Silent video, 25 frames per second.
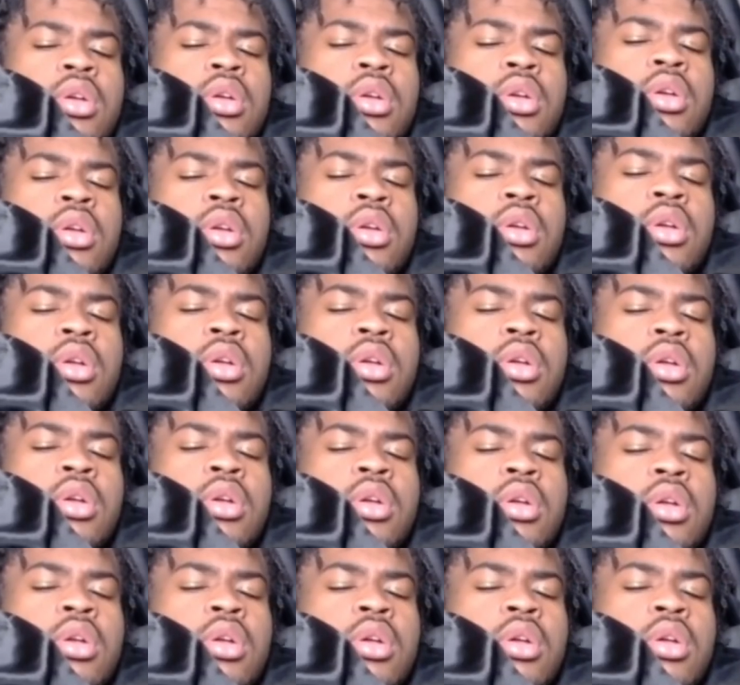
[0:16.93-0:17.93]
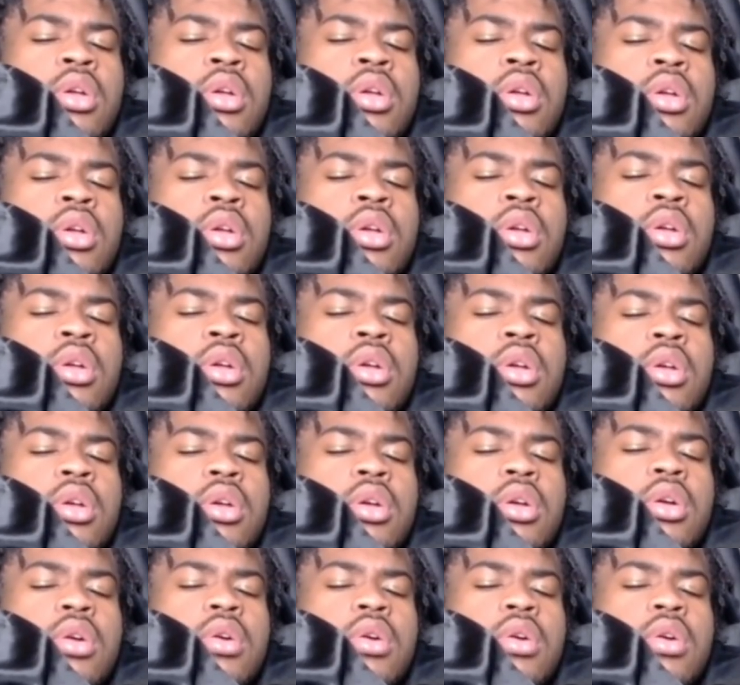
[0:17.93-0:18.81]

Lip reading: No one is speaking in this clip.